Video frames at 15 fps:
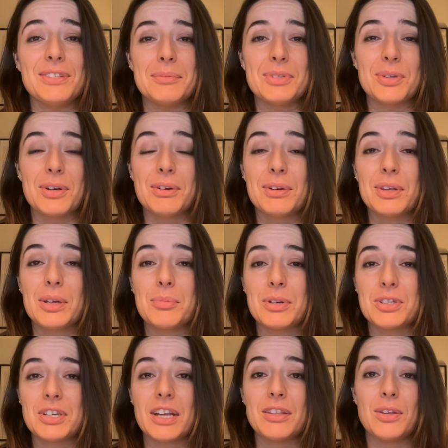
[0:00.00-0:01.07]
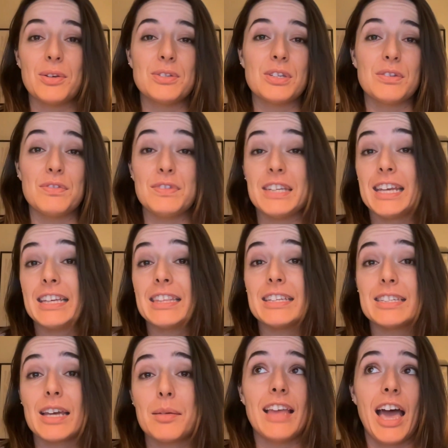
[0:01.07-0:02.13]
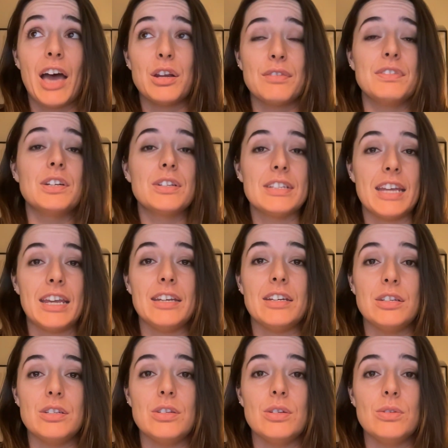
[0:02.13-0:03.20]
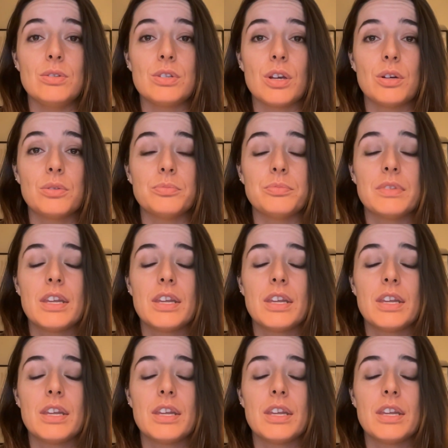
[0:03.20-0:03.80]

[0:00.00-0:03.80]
So I really appreciate those who've taken the time out of their day to do so.